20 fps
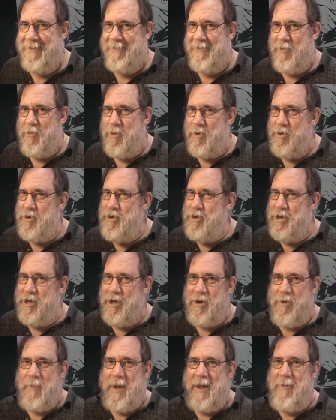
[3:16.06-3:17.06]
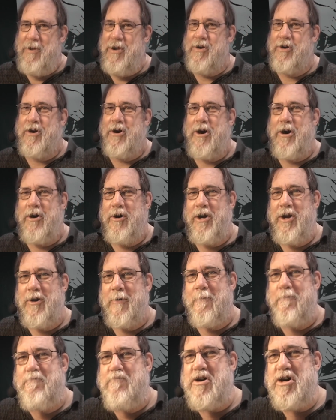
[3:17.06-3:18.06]
Well, maybe you're calling
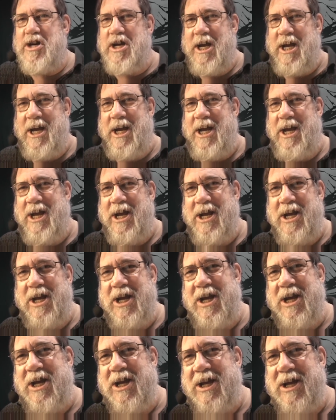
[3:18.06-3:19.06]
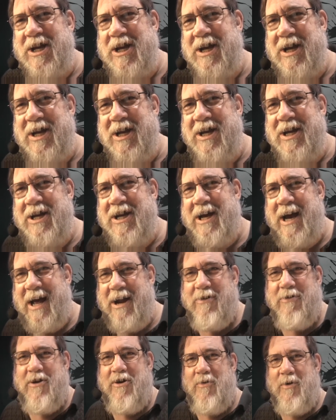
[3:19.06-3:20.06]
your bookie. I
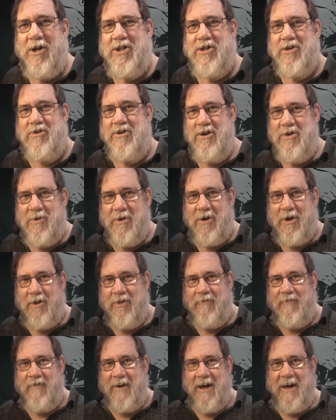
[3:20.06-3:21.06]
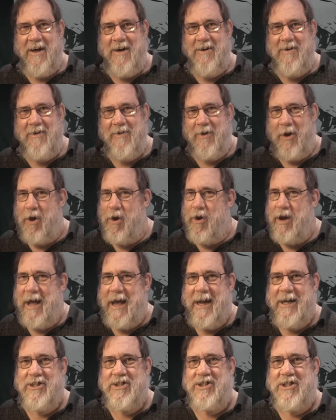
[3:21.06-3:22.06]
don't know what you're doing on the phone. All
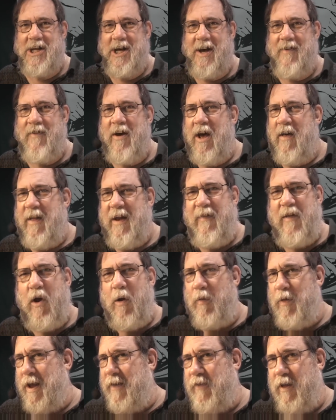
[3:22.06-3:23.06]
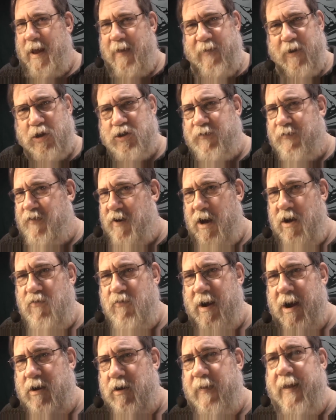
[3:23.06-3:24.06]
kind of stuff. And there's a
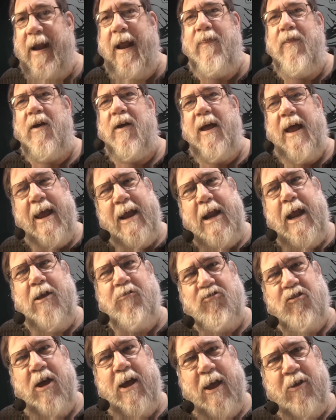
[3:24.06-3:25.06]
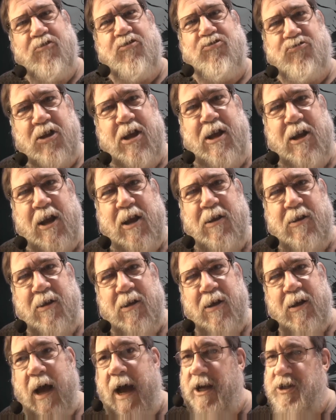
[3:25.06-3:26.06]
phone record of that. And the NSA has seen it.
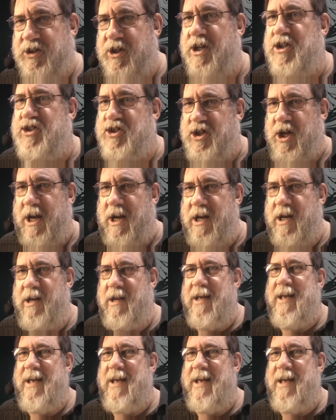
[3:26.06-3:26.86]
I say seen it.